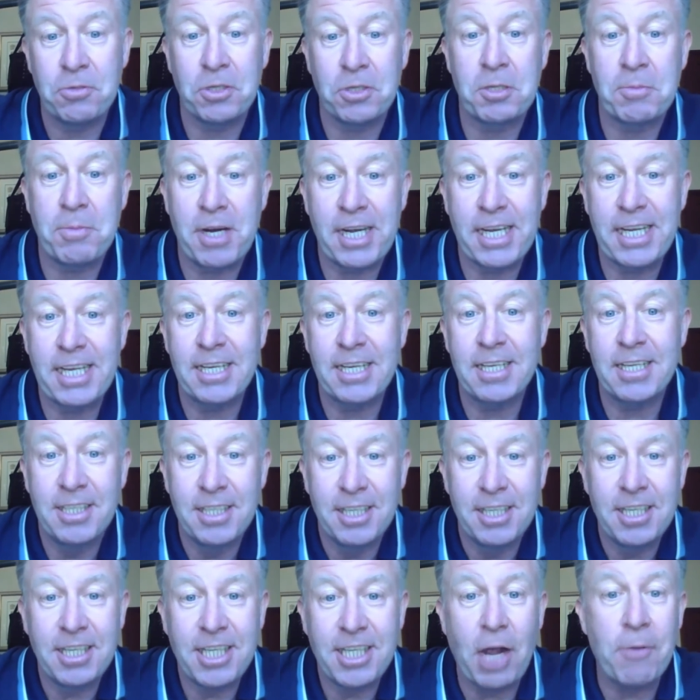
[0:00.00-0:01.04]
one of my
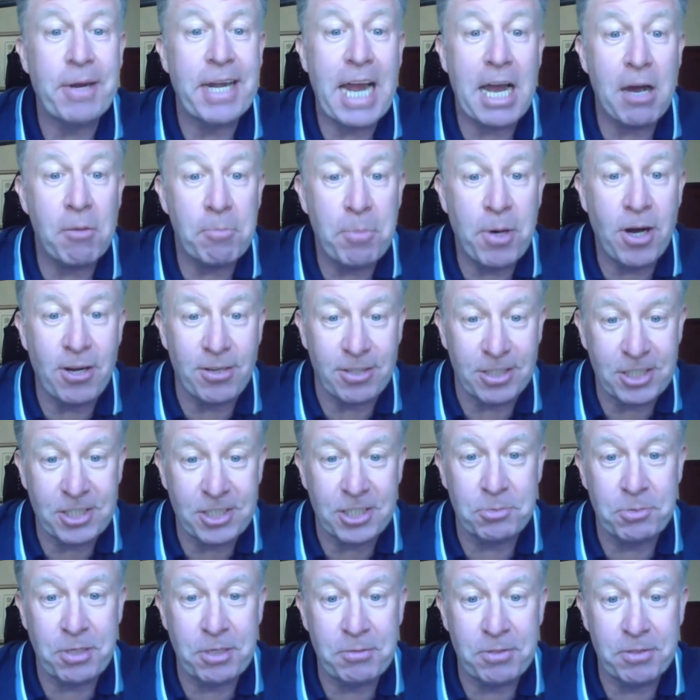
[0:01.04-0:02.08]
going out partners,
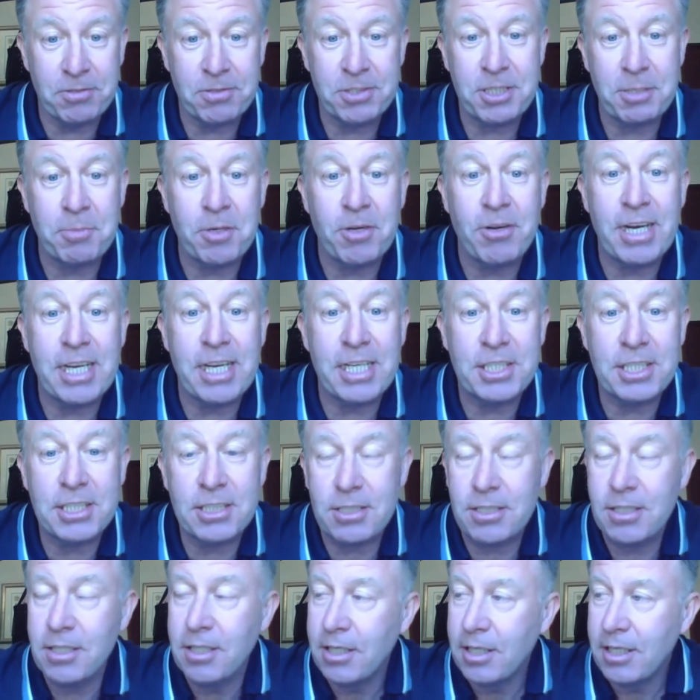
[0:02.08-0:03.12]
because we were similar
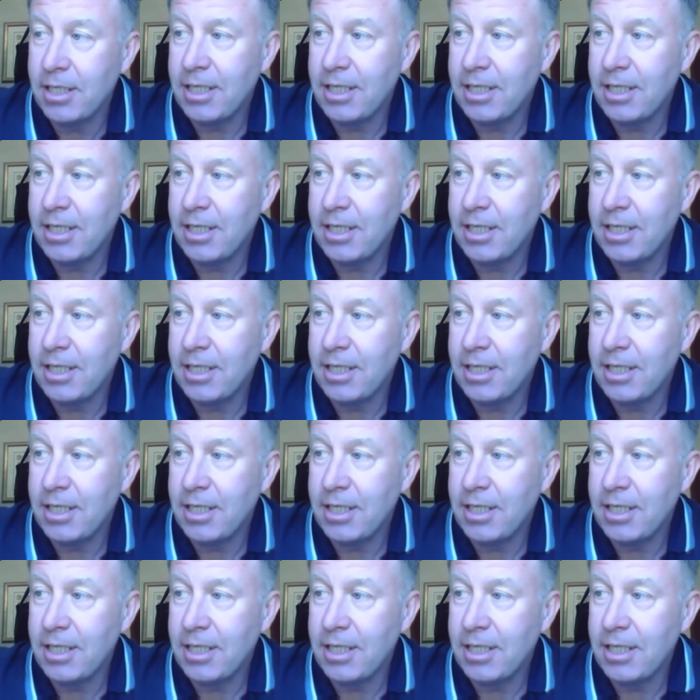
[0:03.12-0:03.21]
ages,